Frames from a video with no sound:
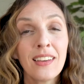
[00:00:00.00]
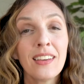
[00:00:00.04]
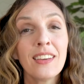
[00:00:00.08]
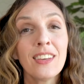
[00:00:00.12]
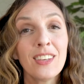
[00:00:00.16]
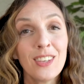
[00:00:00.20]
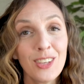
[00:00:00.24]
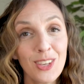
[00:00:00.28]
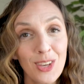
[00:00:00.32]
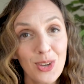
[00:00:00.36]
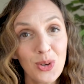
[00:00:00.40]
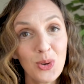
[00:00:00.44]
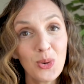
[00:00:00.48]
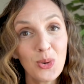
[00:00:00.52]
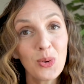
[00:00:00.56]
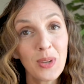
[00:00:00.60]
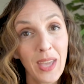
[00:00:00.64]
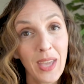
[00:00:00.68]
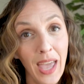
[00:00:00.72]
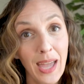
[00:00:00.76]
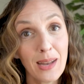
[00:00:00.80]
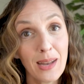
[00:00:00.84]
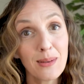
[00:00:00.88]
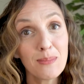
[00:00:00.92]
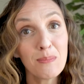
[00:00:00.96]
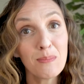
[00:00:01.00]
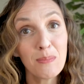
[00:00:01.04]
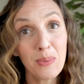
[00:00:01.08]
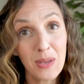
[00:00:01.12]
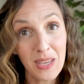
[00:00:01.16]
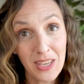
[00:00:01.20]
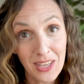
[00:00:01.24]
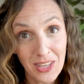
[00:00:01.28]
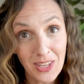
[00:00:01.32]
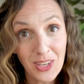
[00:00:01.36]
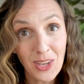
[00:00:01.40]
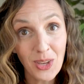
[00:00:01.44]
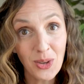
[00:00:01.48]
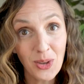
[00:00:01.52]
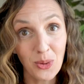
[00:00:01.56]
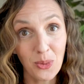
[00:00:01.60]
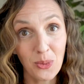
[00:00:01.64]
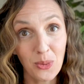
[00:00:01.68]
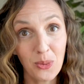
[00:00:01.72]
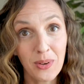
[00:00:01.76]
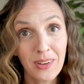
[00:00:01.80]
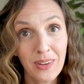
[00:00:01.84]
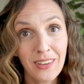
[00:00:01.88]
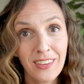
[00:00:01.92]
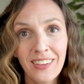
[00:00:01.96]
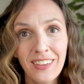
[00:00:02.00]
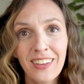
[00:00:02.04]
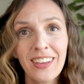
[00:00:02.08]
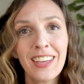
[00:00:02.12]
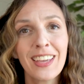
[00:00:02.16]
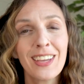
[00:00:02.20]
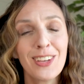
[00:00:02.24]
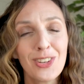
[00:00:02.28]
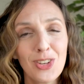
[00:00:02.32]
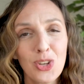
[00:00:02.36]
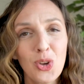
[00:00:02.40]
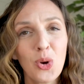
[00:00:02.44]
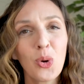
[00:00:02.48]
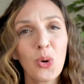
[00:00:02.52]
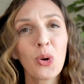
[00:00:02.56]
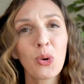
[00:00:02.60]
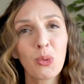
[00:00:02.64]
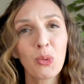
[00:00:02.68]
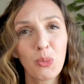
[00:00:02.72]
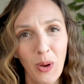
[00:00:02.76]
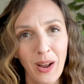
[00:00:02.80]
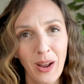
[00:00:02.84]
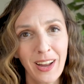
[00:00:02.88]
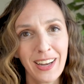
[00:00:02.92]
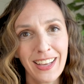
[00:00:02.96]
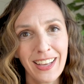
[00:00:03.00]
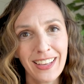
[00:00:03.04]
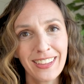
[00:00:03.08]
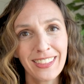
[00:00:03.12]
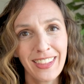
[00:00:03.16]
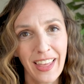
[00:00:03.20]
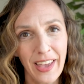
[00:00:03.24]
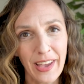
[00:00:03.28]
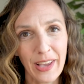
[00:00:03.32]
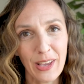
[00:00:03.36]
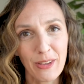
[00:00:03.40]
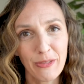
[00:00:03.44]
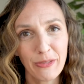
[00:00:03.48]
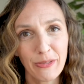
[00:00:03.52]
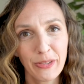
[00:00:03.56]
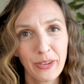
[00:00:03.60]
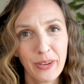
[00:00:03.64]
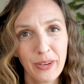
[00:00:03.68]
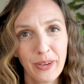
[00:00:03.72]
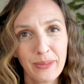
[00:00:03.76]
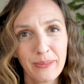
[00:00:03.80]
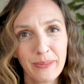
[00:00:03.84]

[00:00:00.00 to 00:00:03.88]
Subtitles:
You can be you in your writing life.